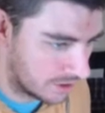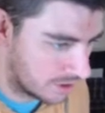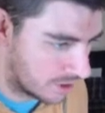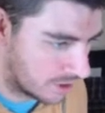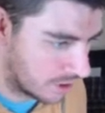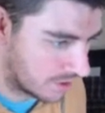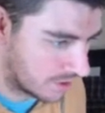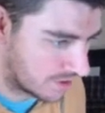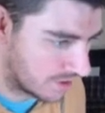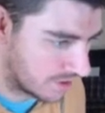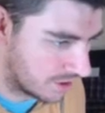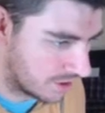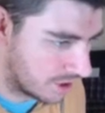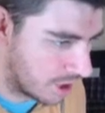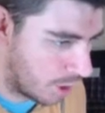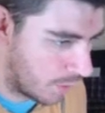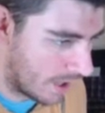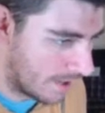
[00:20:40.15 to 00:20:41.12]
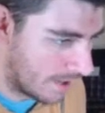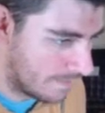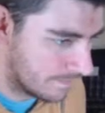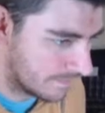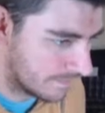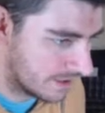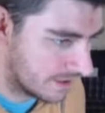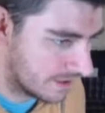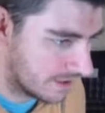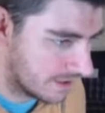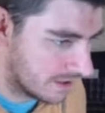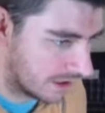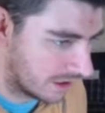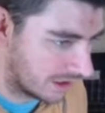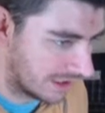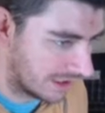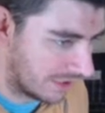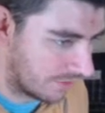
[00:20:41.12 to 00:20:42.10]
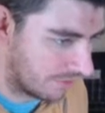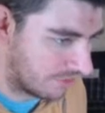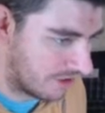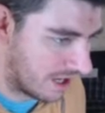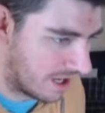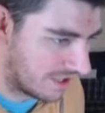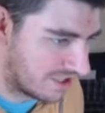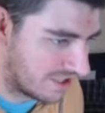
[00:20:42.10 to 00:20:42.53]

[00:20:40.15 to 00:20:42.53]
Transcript: Kirsten Koa clarified